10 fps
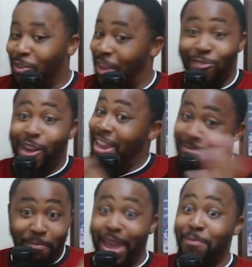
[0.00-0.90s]
Okay, right,
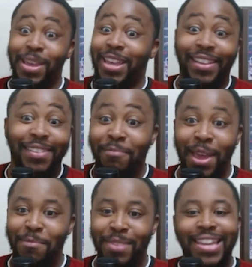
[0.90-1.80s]

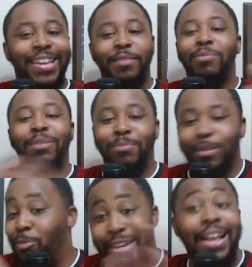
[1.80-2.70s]
maybe, but
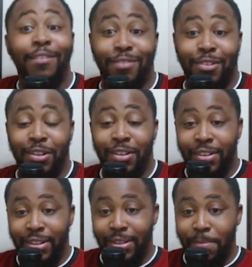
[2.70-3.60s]
whatever.
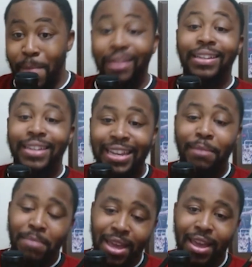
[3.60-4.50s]

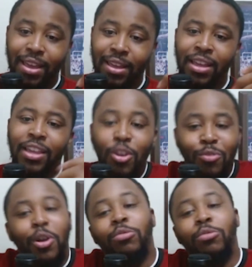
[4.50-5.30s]
Melanated man. You know